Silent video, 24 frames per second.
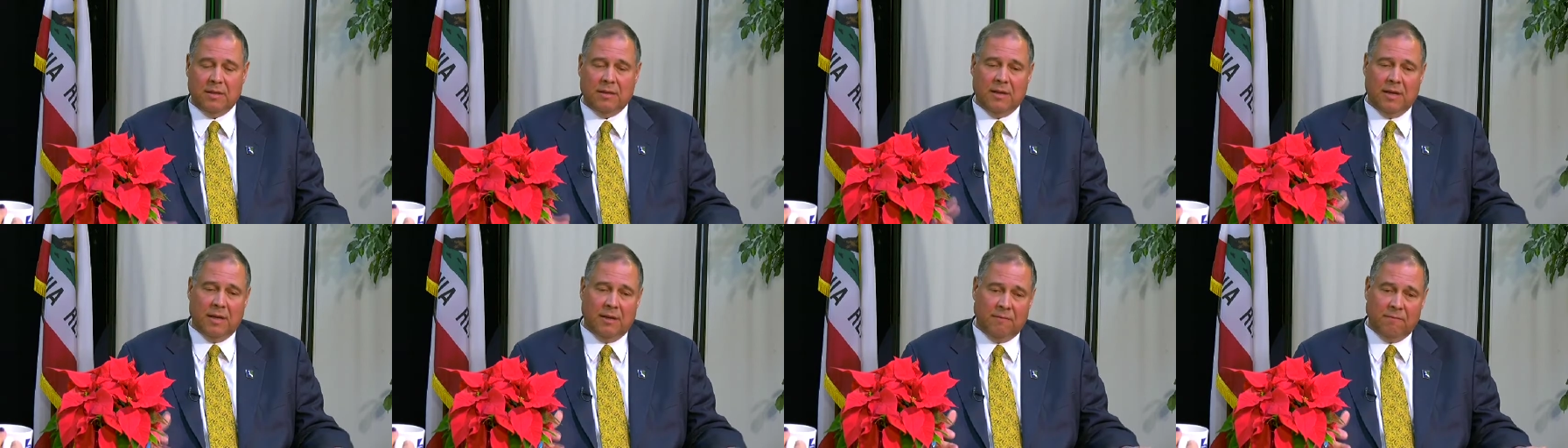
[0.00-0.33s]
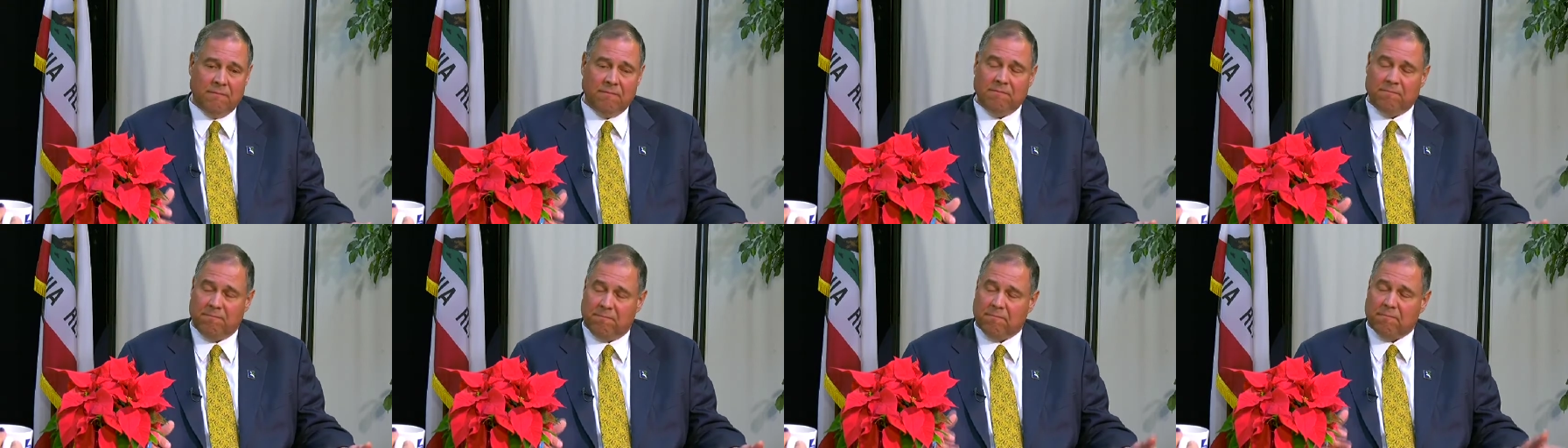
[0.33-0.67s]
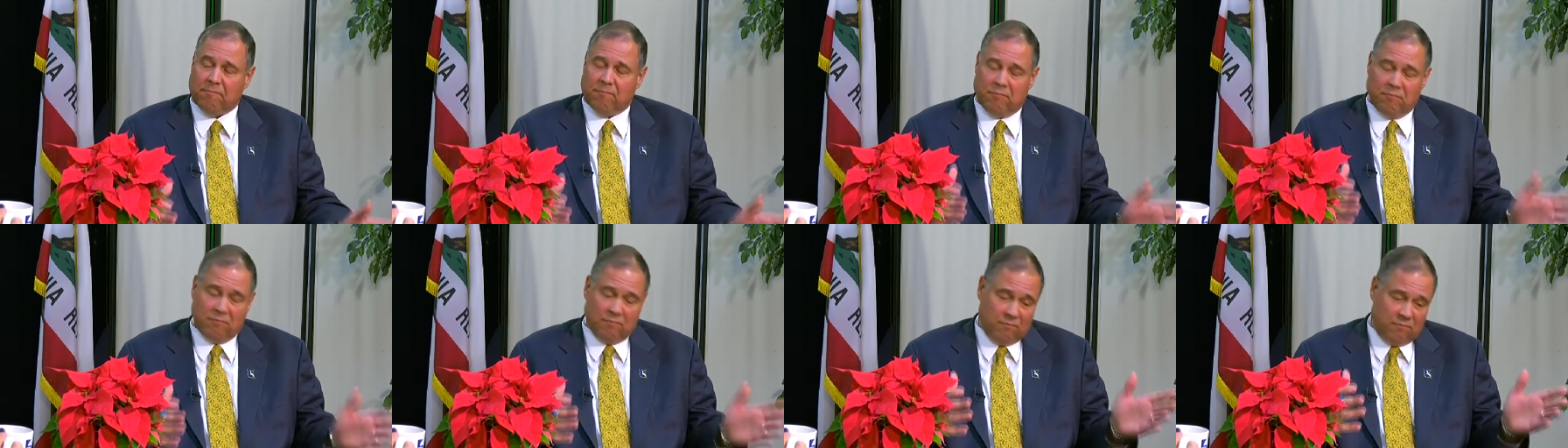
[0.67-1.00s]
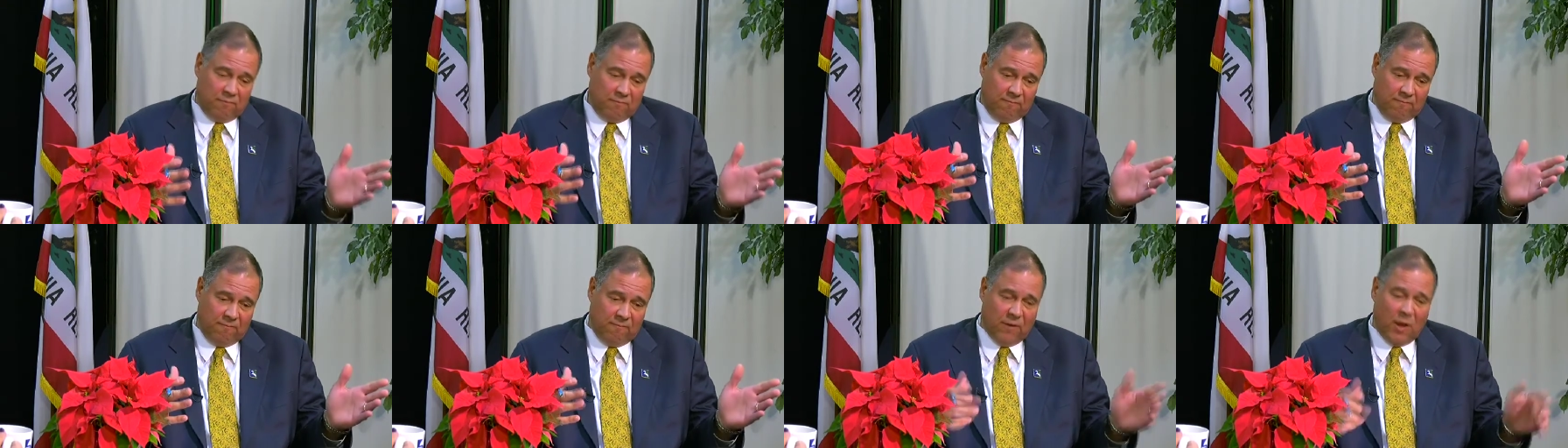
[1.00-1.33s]
and, and, the, and
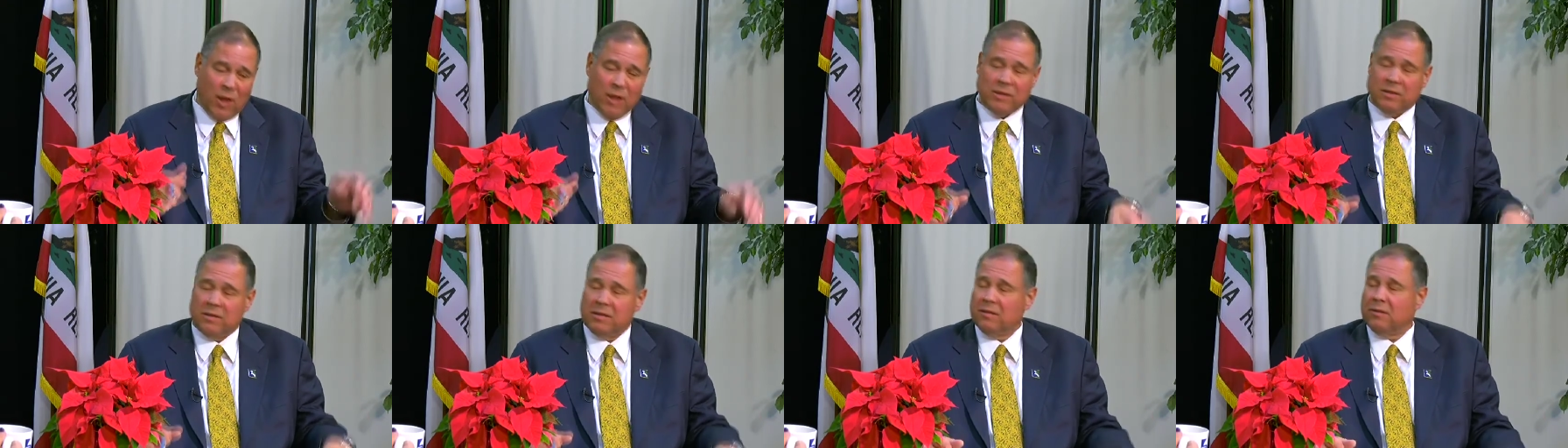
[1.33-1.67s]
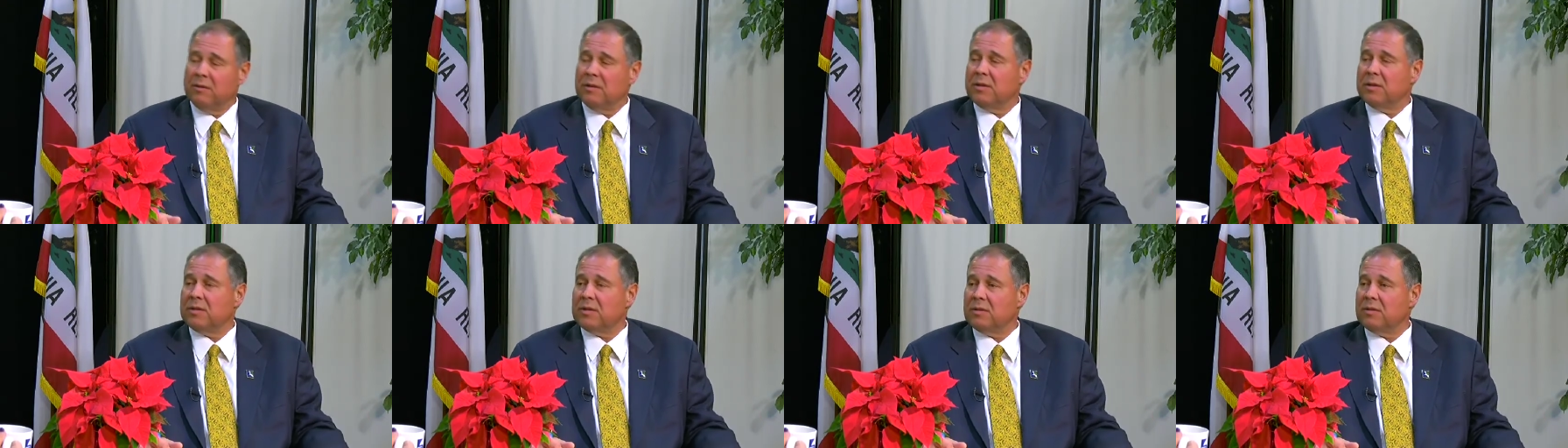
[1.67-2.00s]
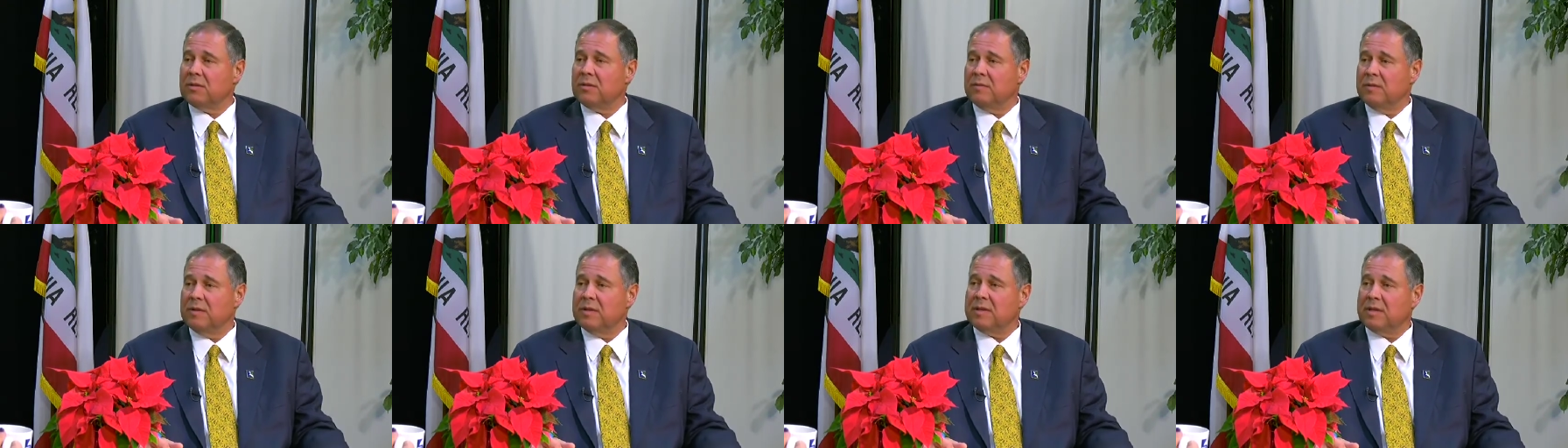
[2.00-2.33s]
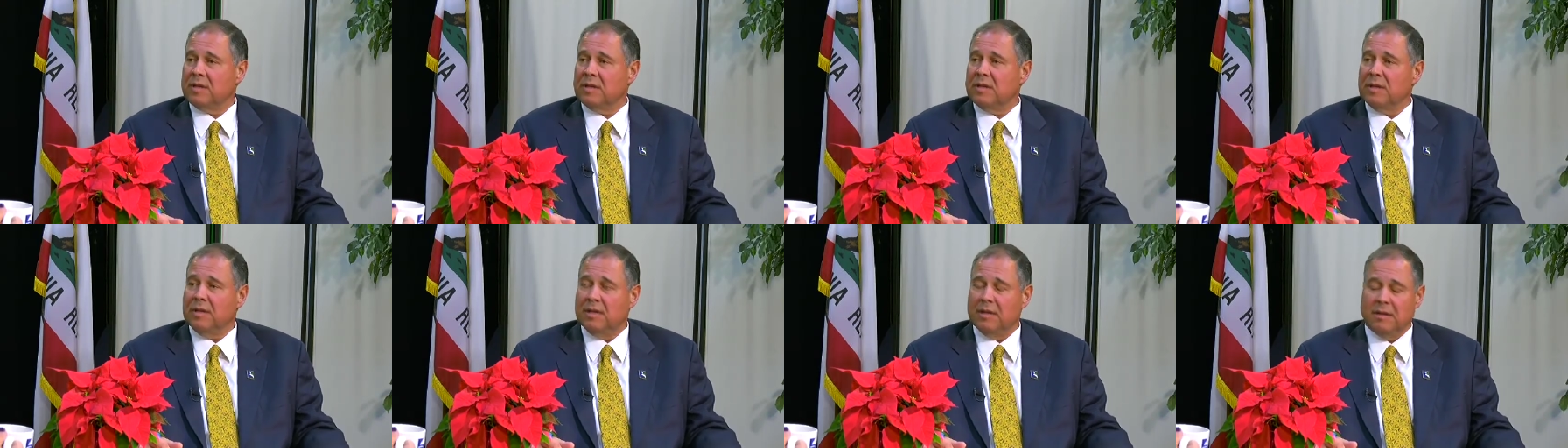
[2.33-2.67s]
volunteering to serve the
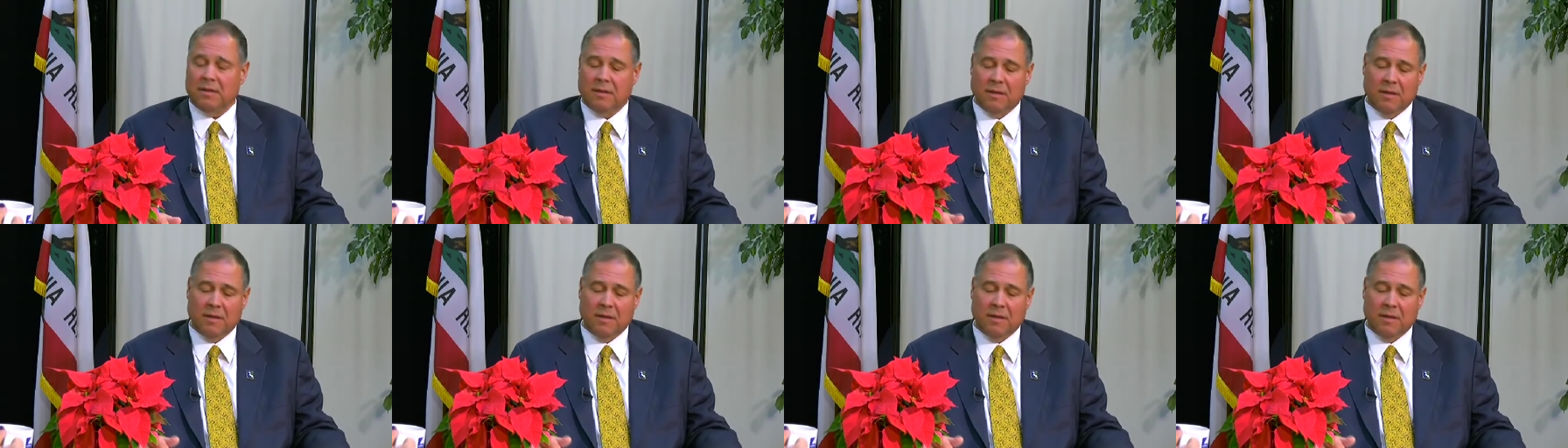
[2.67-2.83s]
city.